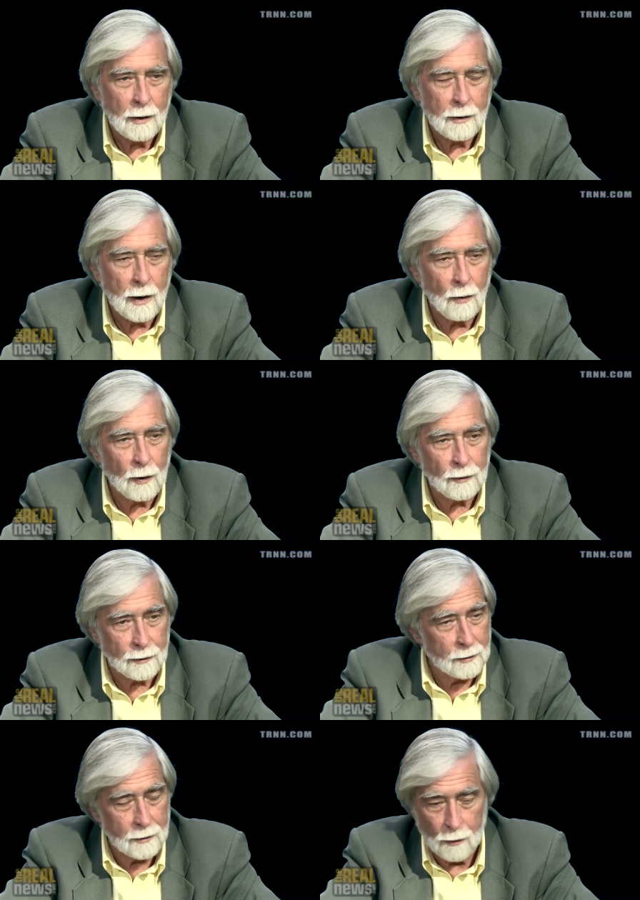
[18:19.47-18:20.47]
there
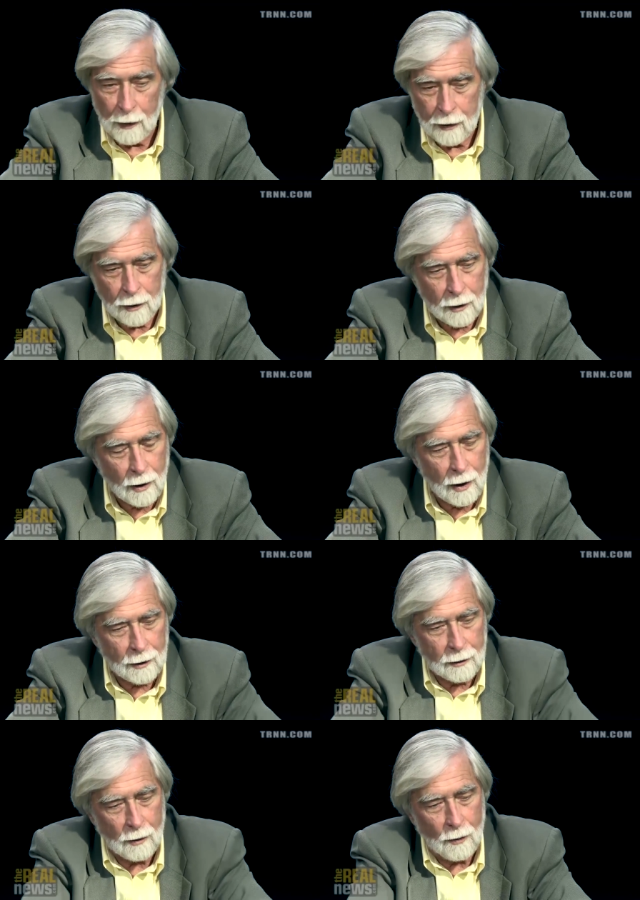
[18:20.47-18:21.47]
was we could have
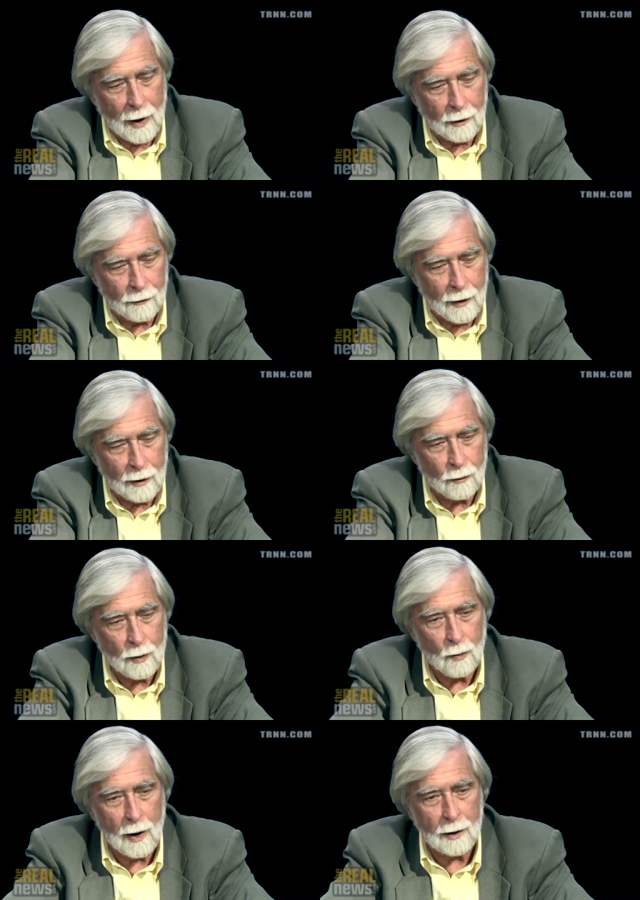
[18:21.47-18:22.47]
gone the route of
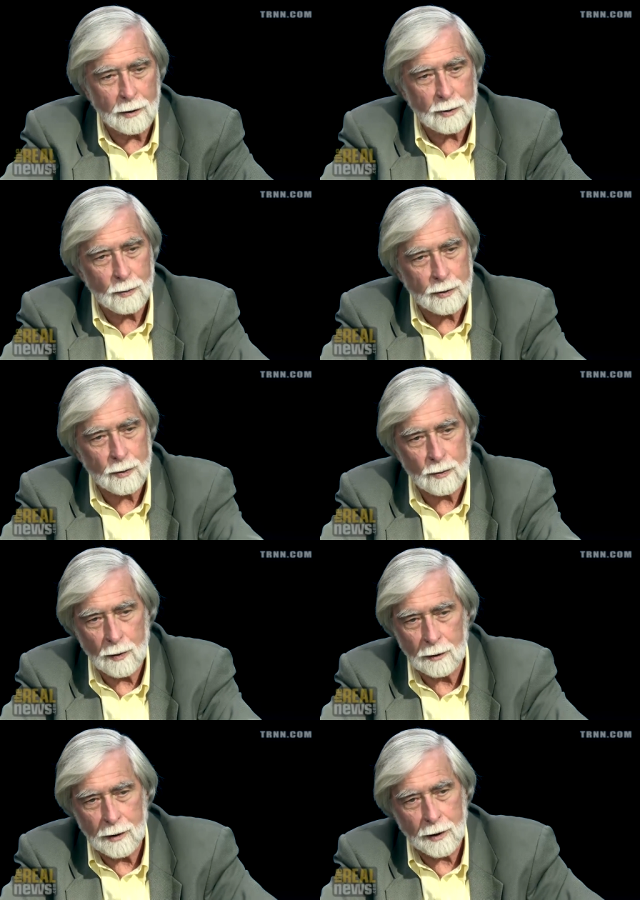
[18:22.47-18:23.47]
Henry Wallace, which was
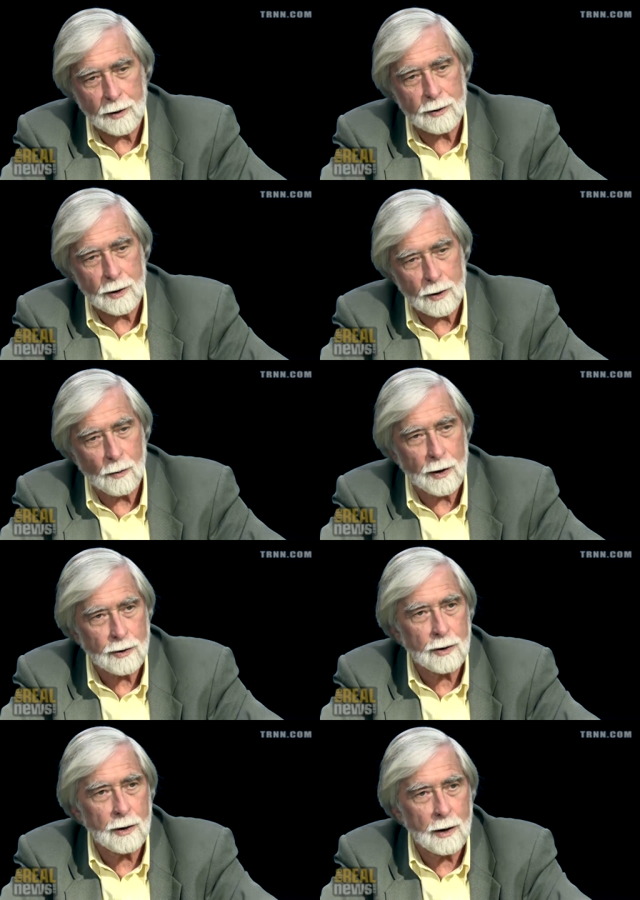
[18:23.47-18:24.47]
really a continuation. Well, they